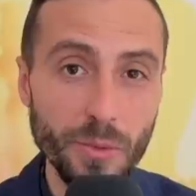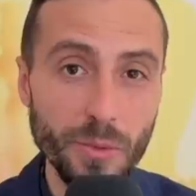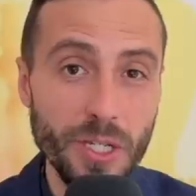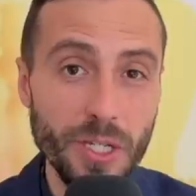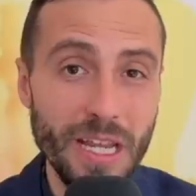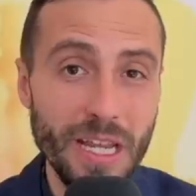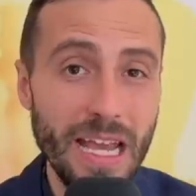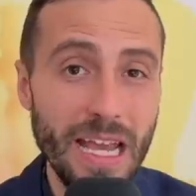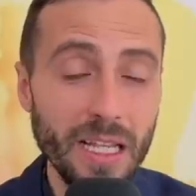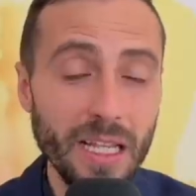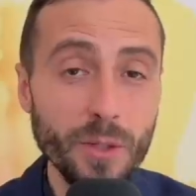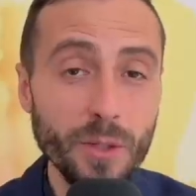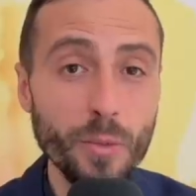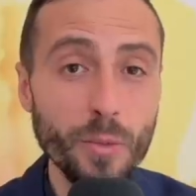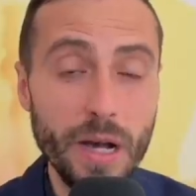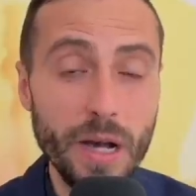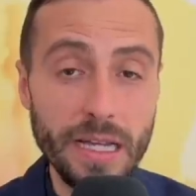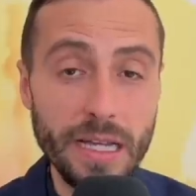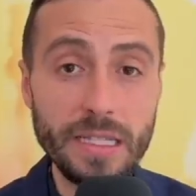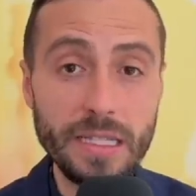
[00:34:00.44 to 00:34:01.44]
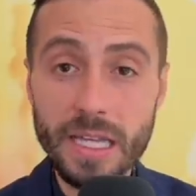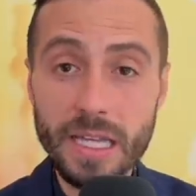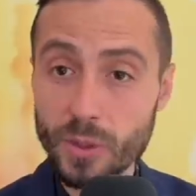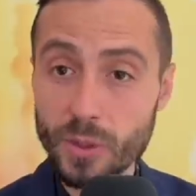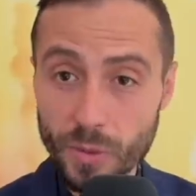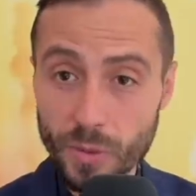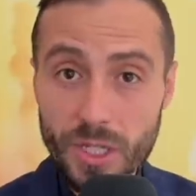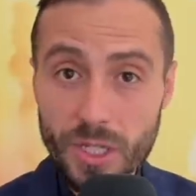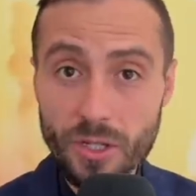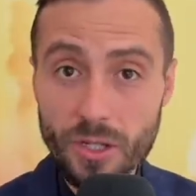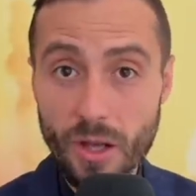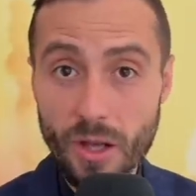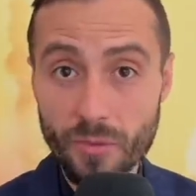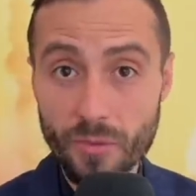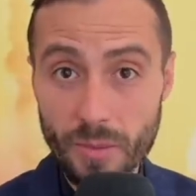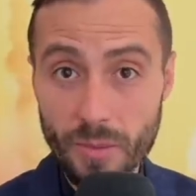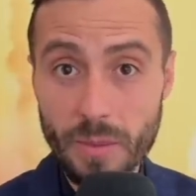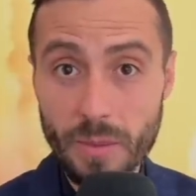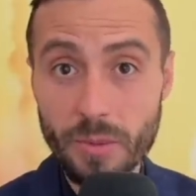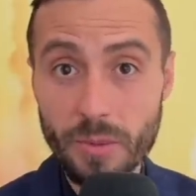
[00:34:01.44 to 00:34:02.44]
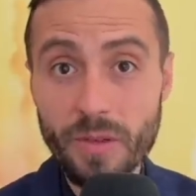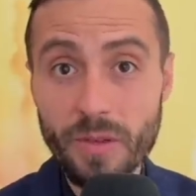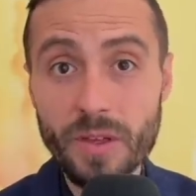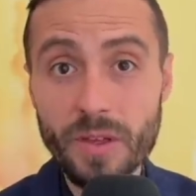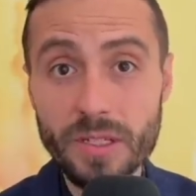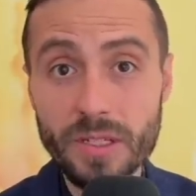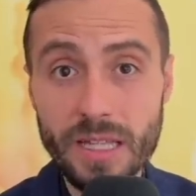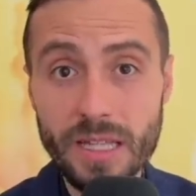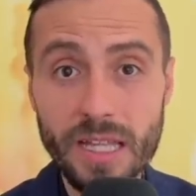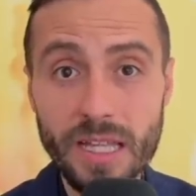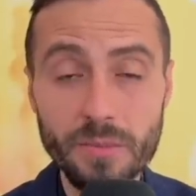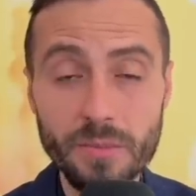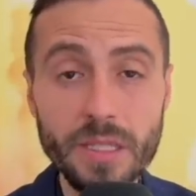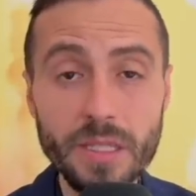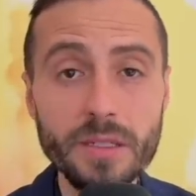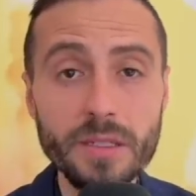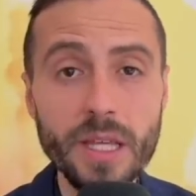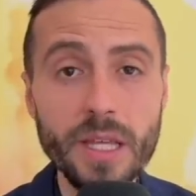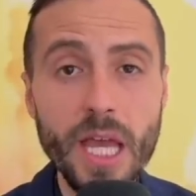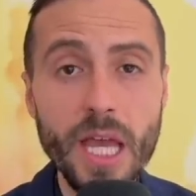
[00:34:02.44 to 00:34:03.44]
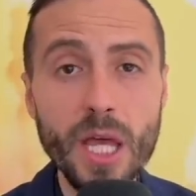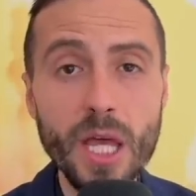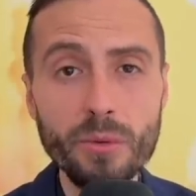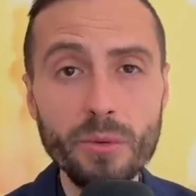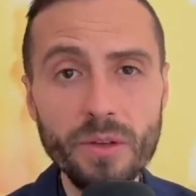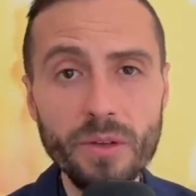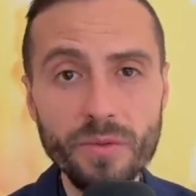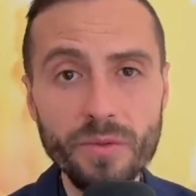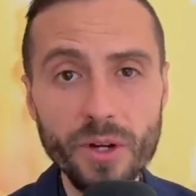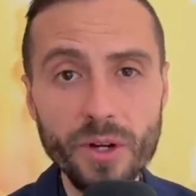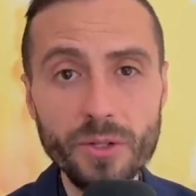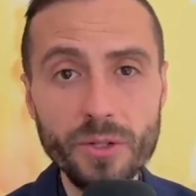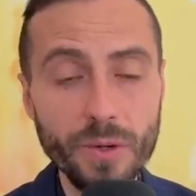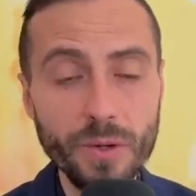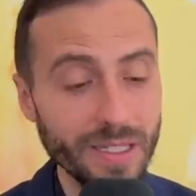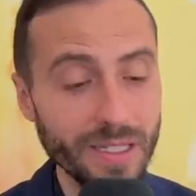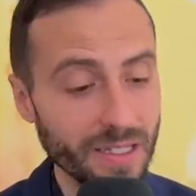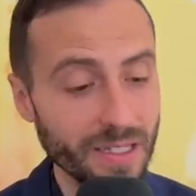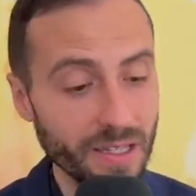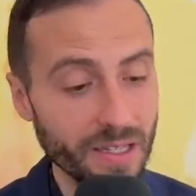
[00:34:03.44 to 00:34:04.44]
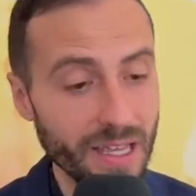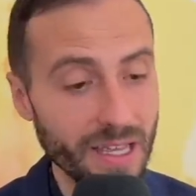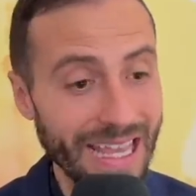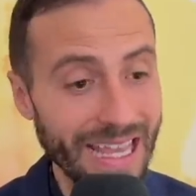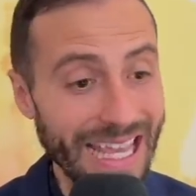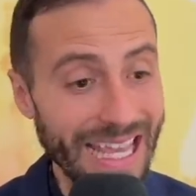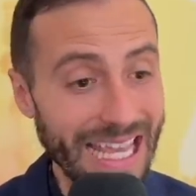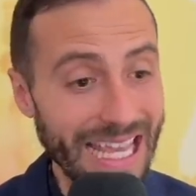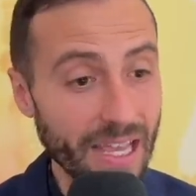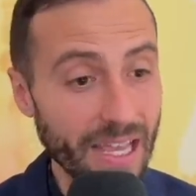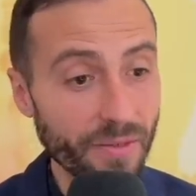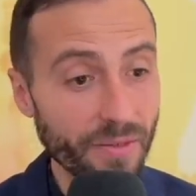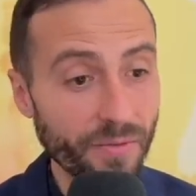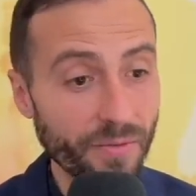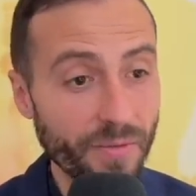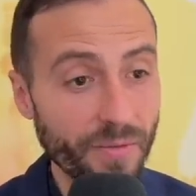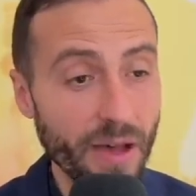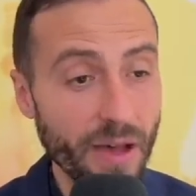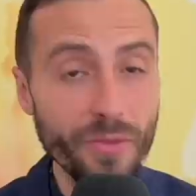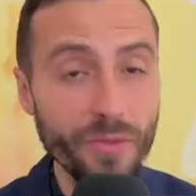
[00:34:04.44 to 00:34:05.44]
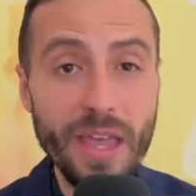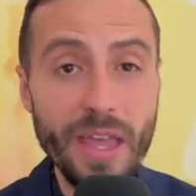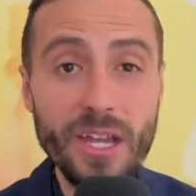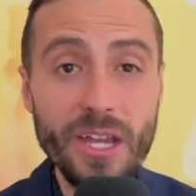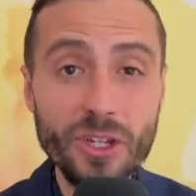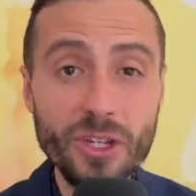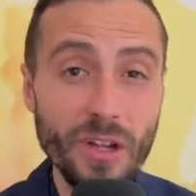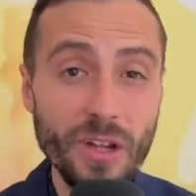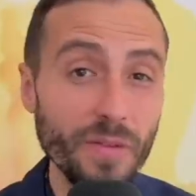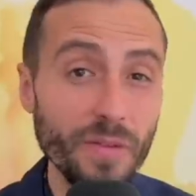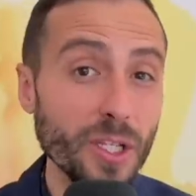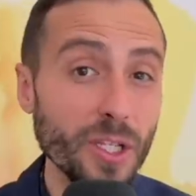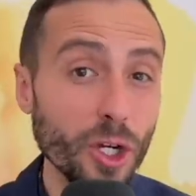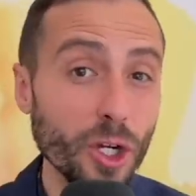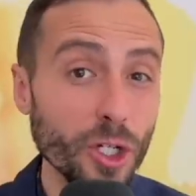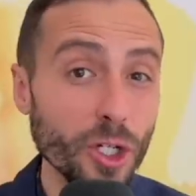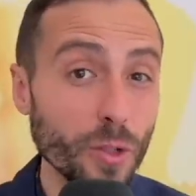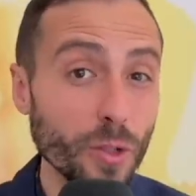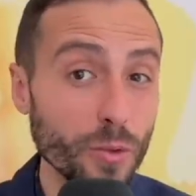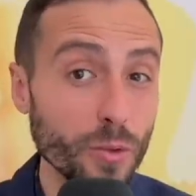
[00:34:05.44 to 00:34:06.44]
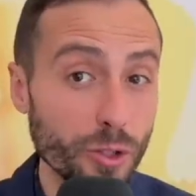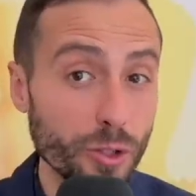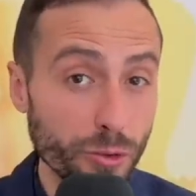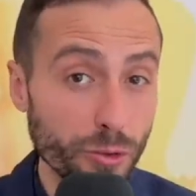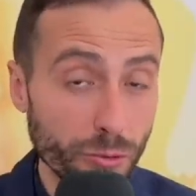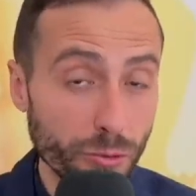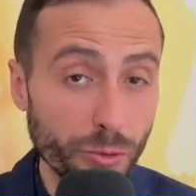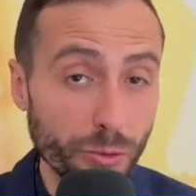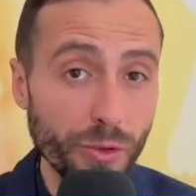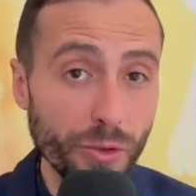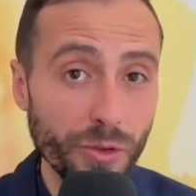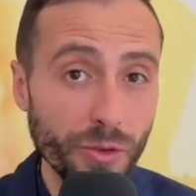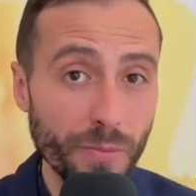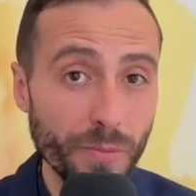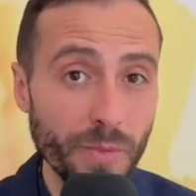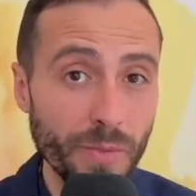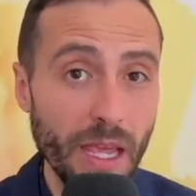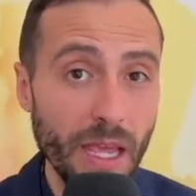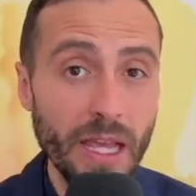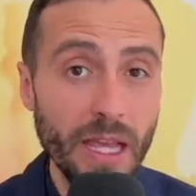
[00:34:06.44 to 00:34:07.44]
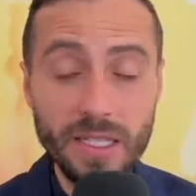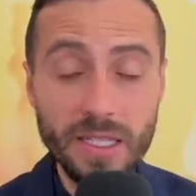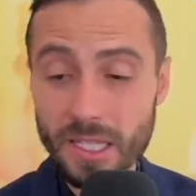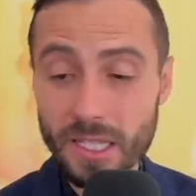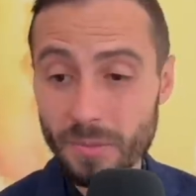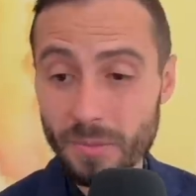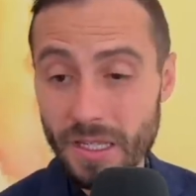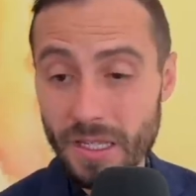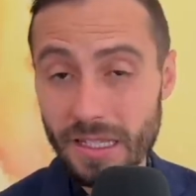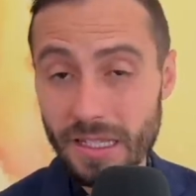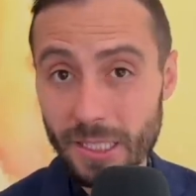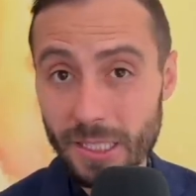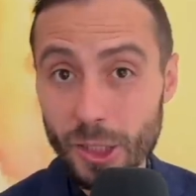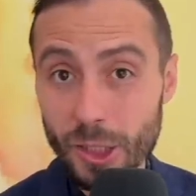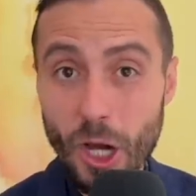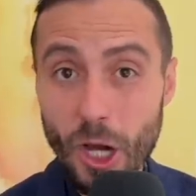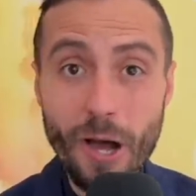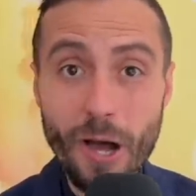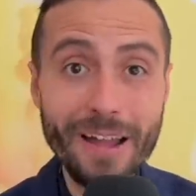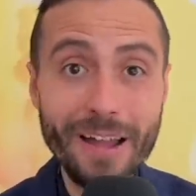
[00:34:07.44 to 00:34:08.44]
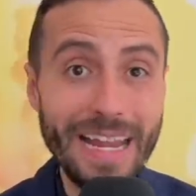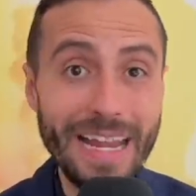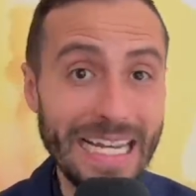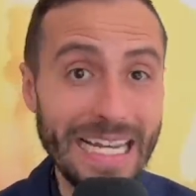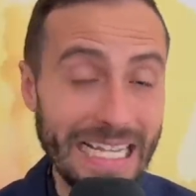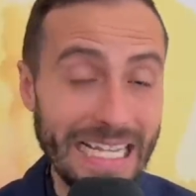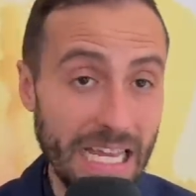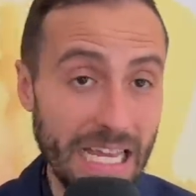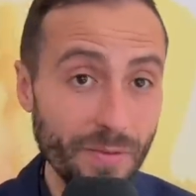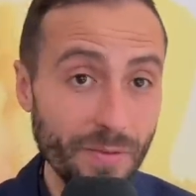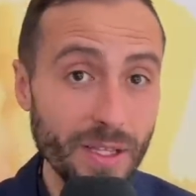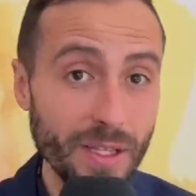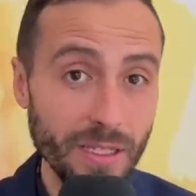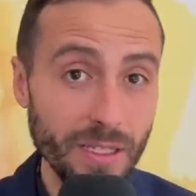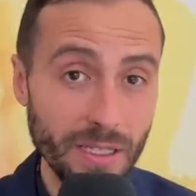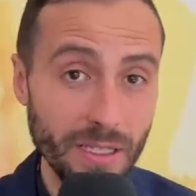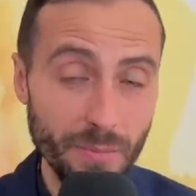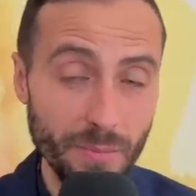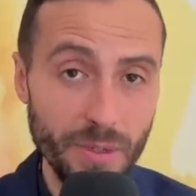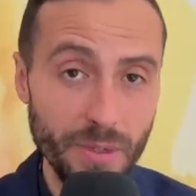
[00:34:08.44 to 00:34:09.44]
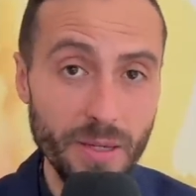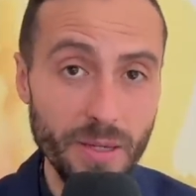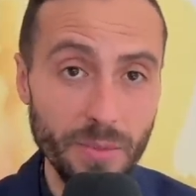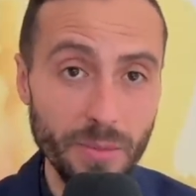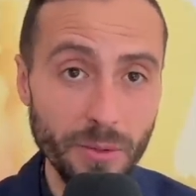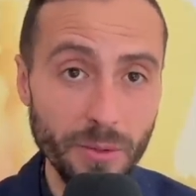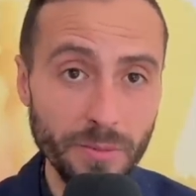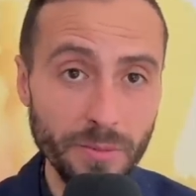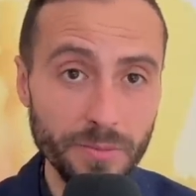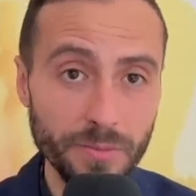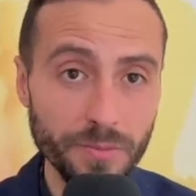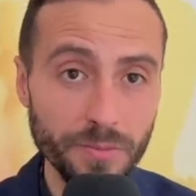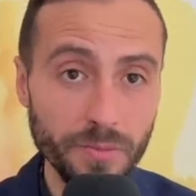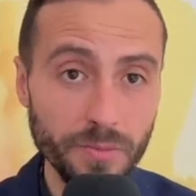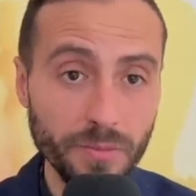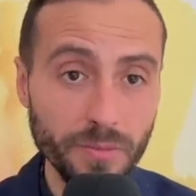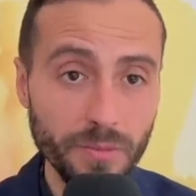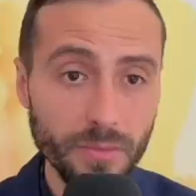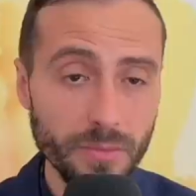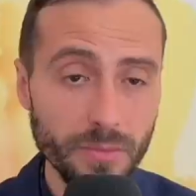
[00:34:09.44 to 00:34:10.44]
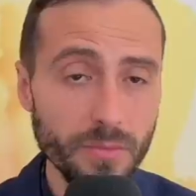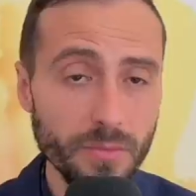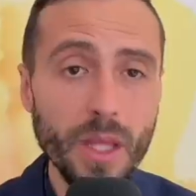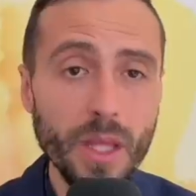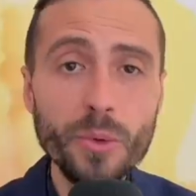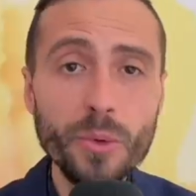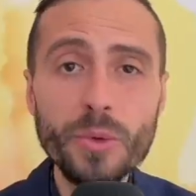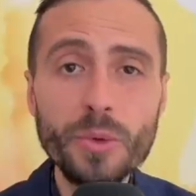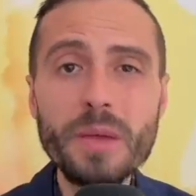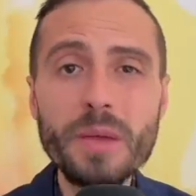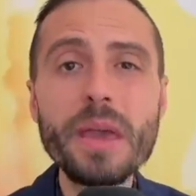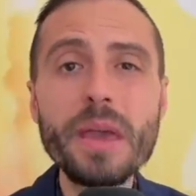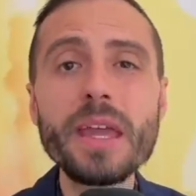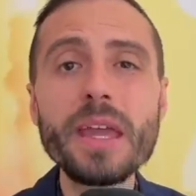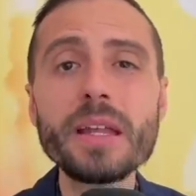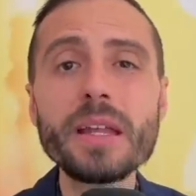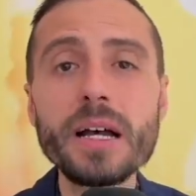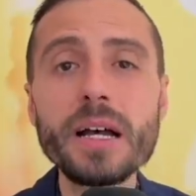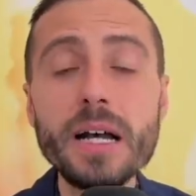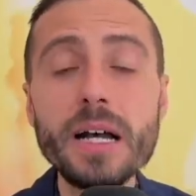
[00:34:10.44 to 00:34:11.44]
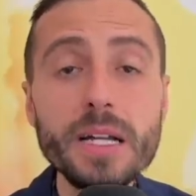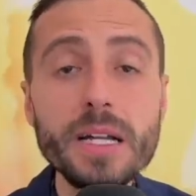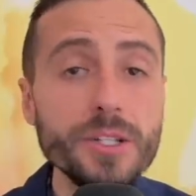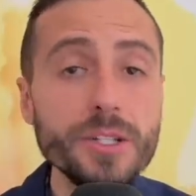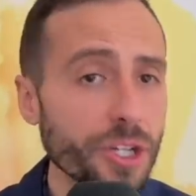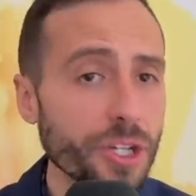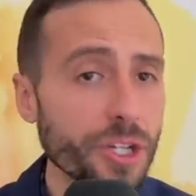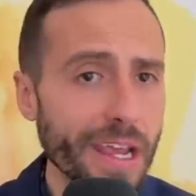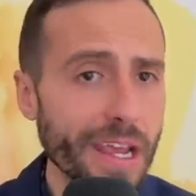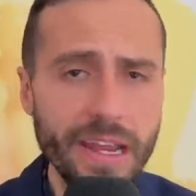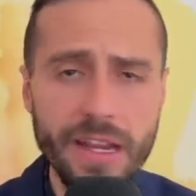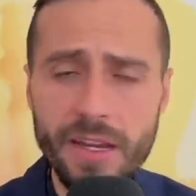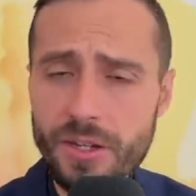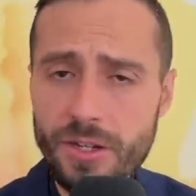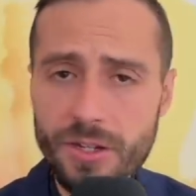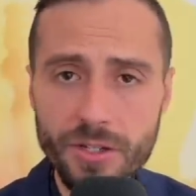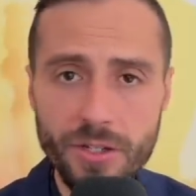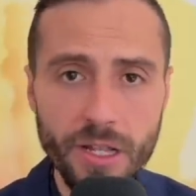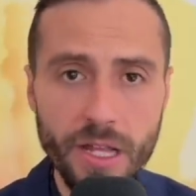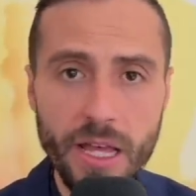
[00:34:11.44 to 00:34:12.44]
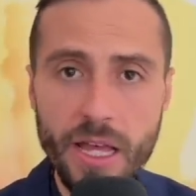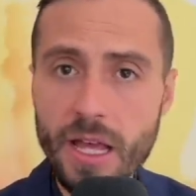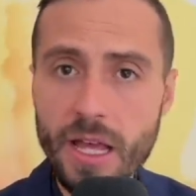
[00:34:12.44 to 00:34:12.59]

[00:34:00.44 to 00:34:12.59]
which Ellen White, as we saw from the previous statements, referred to as the foundation of eternal truth, something that God had given to the people, remain unchanged